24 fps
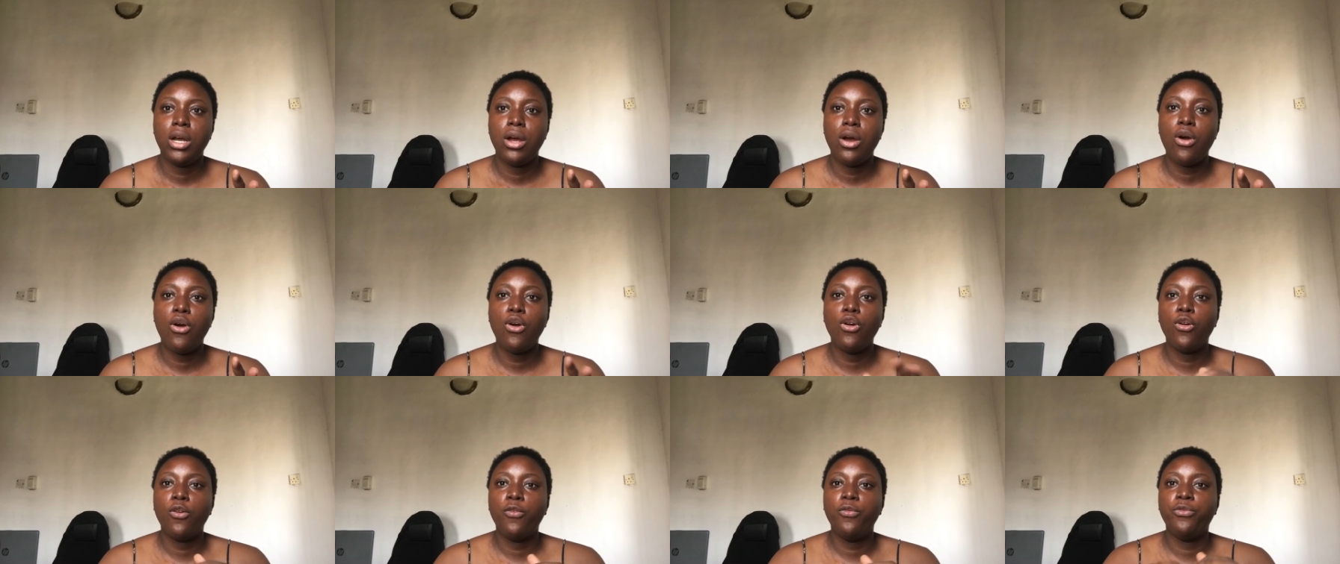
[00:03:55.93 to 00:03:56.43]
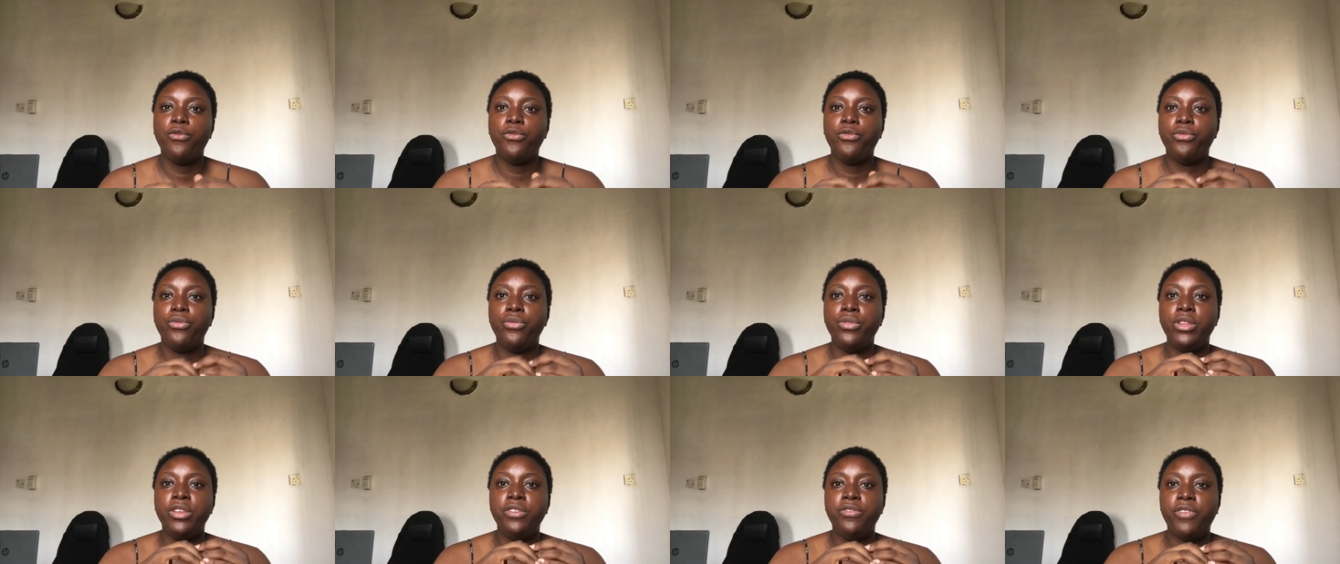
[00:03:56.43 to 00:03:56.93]
all of
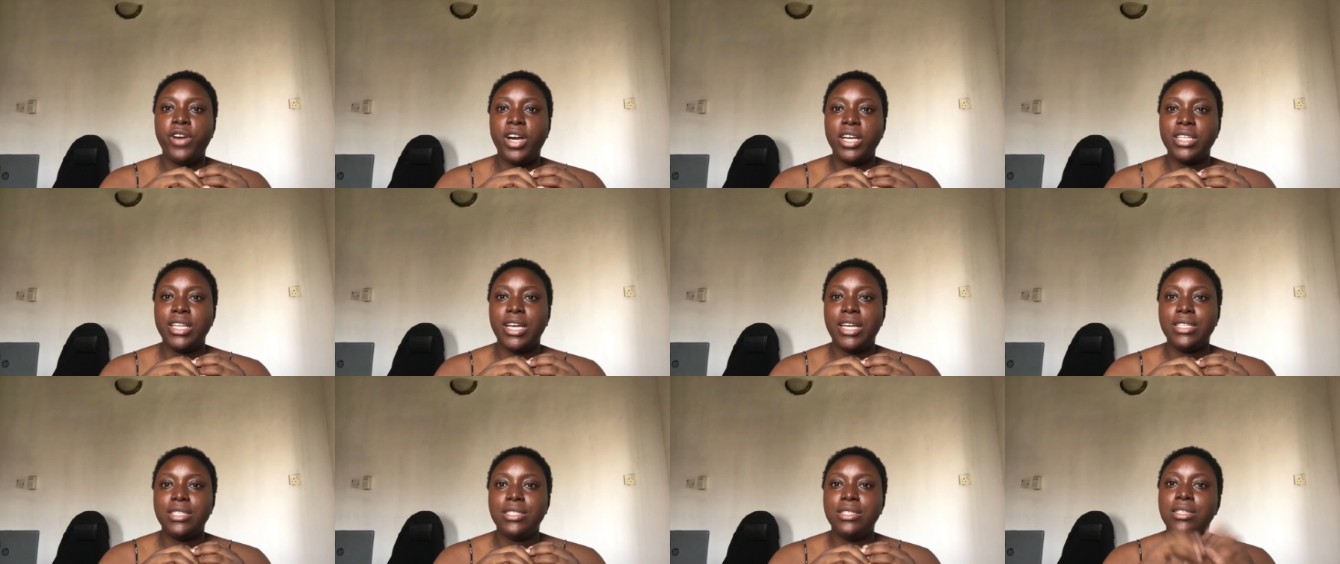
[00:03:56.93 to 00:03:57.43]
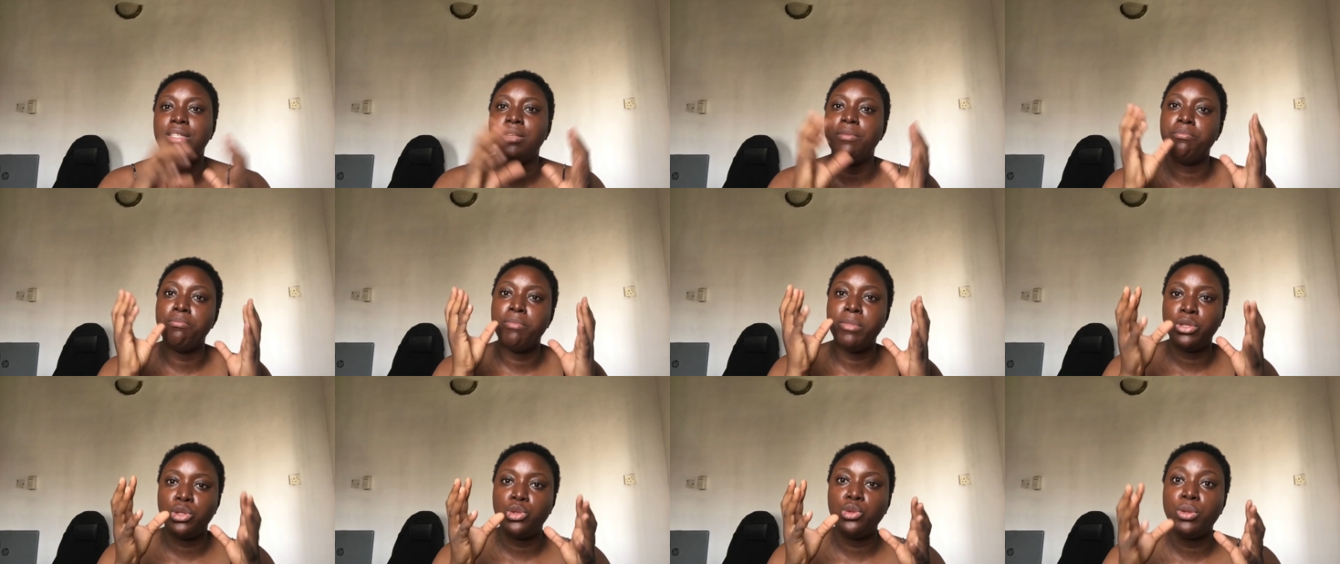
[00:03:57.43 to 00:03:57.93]
the fact that the
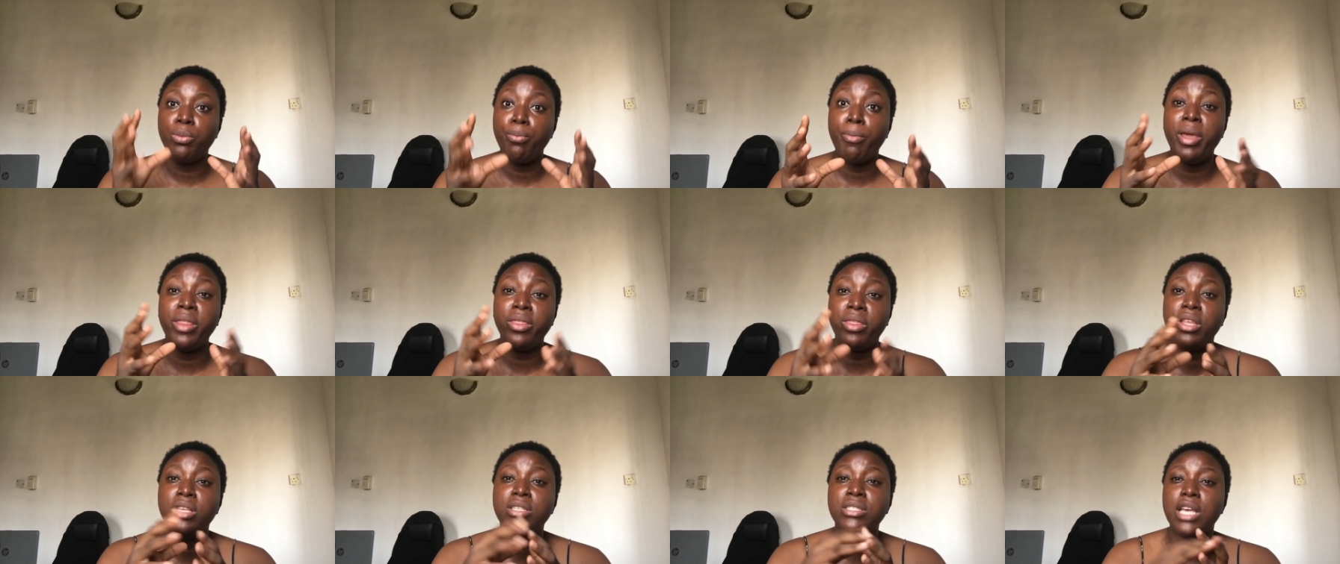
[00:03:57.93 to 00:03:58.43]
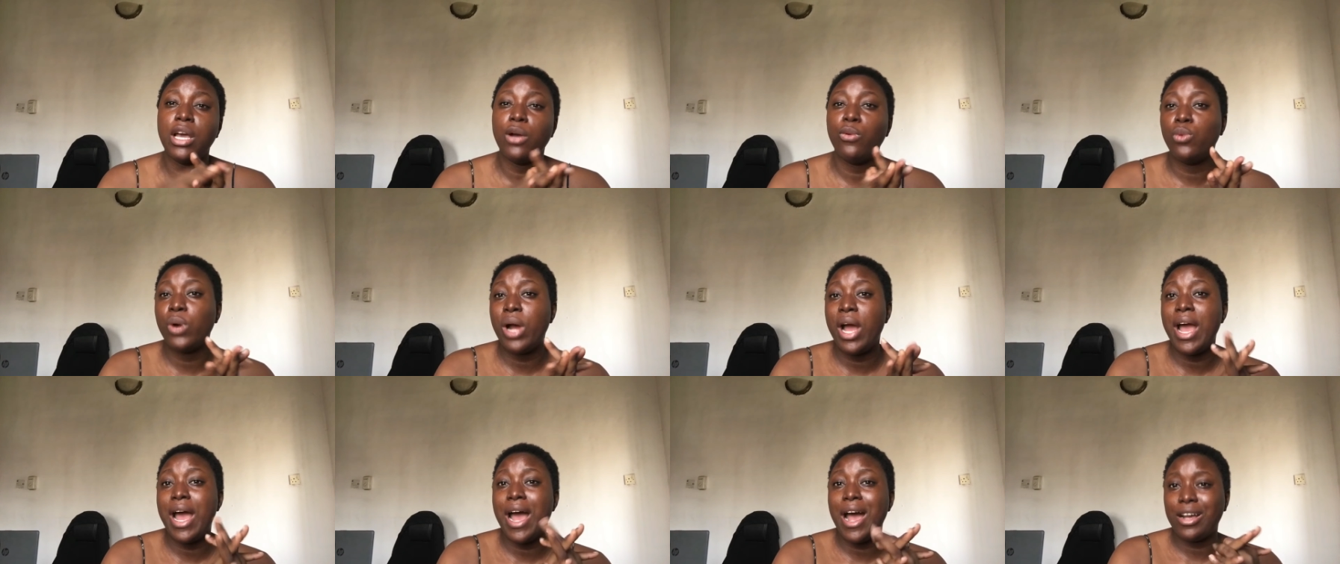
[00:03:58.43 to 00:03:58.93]
two main things I,
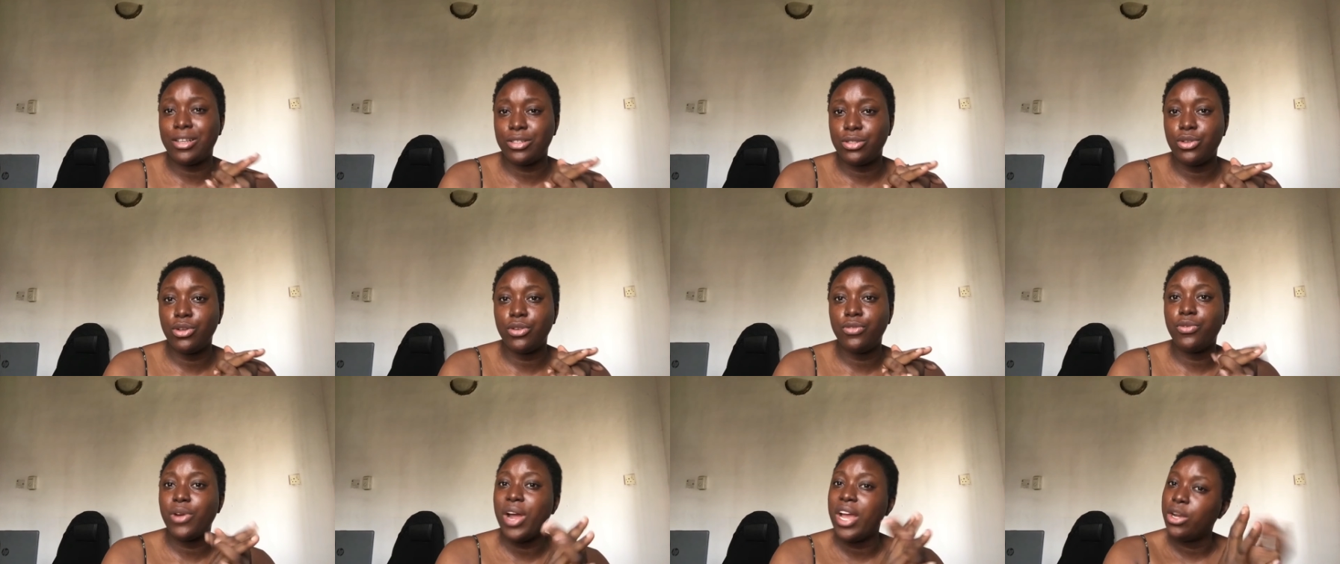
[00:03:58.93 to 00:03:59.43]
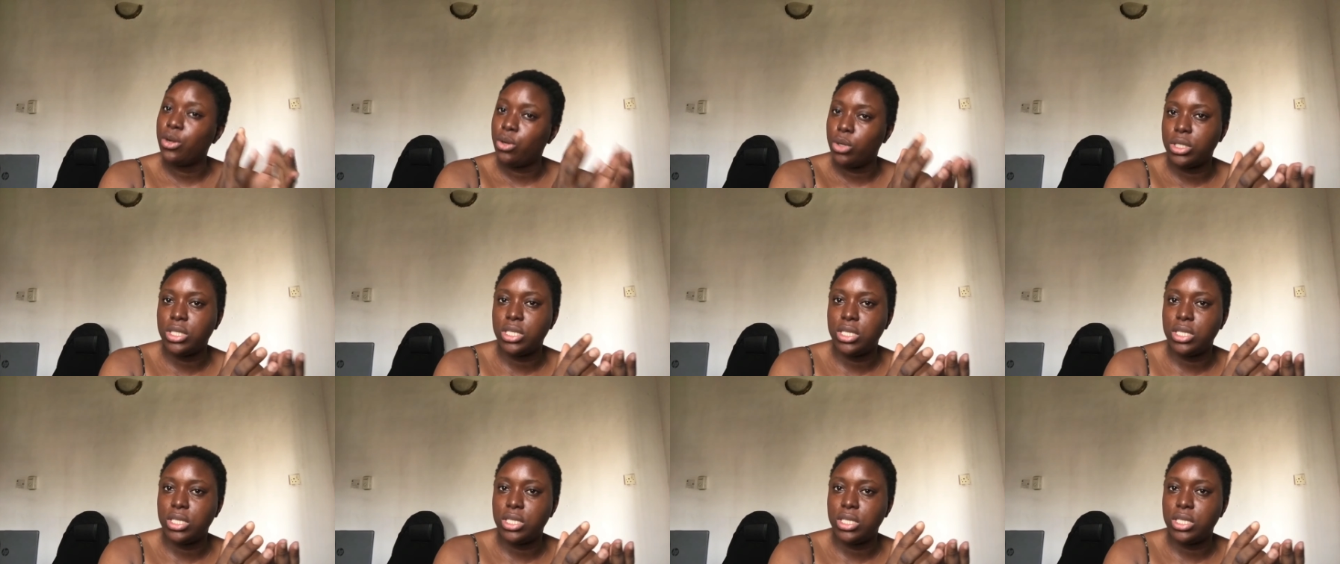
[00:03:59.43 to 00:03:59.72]
I asked God for, I got it.